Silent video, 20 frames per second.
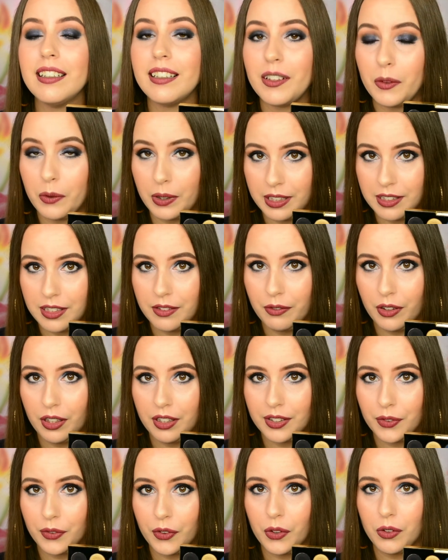Gwen
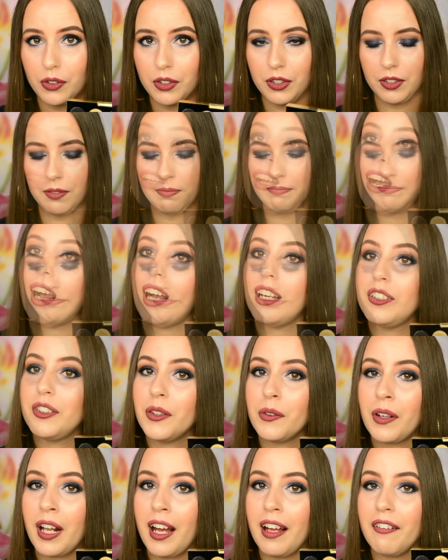Stefani's fault. I
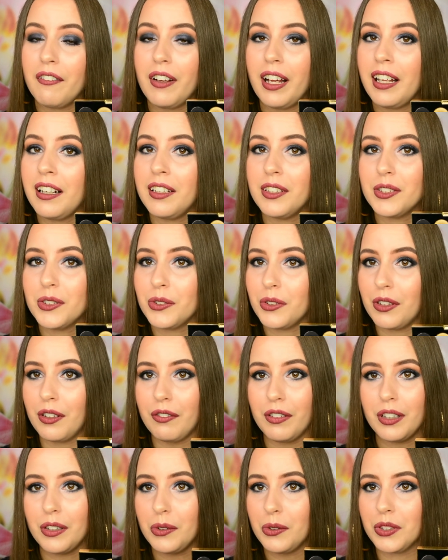don't have any sort
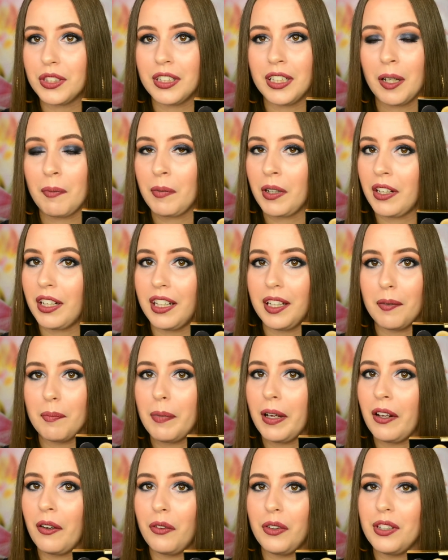of illusion I'm gonna hit
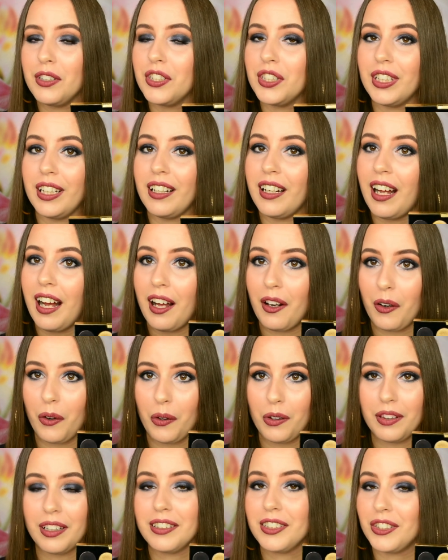pan on this shade at
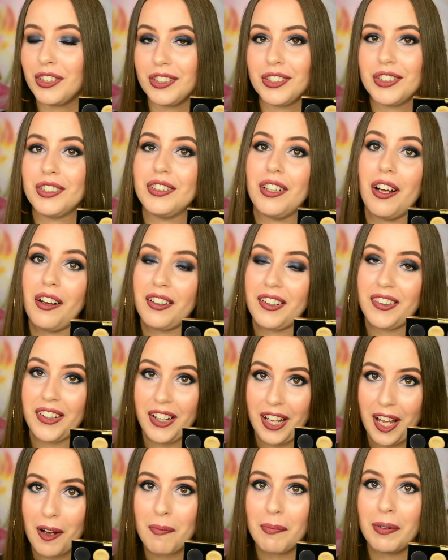all. That's just not
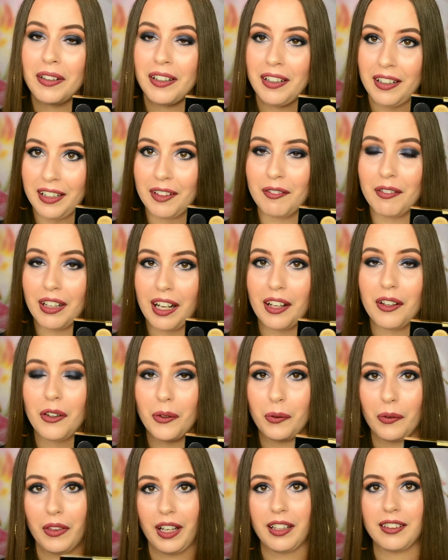gonna happen, and even I
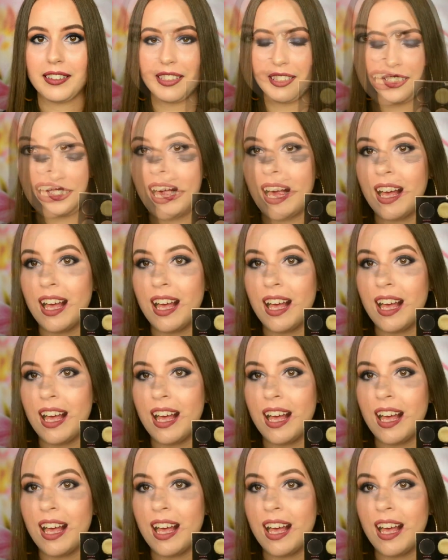know that.